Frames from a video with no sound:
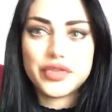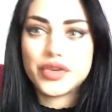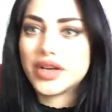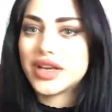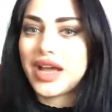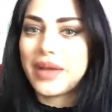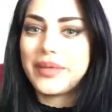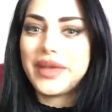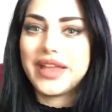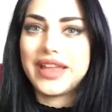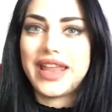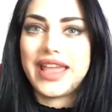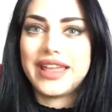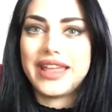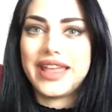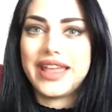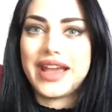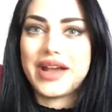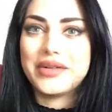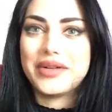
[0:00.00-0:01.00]
coming and
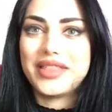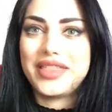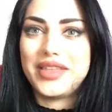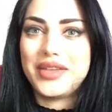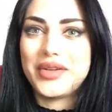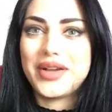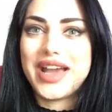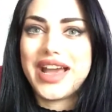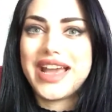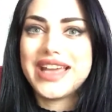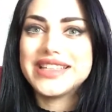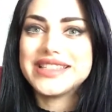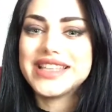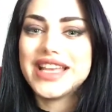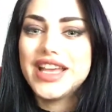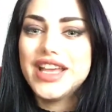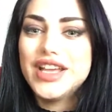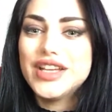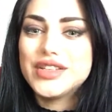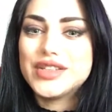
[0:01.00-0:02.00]
hanging out with you guys,
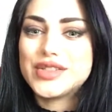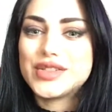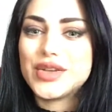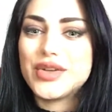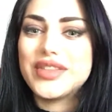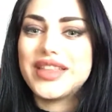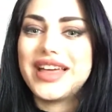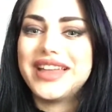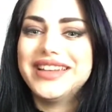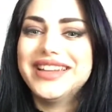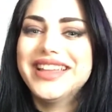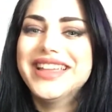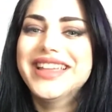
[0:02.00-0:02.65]
so that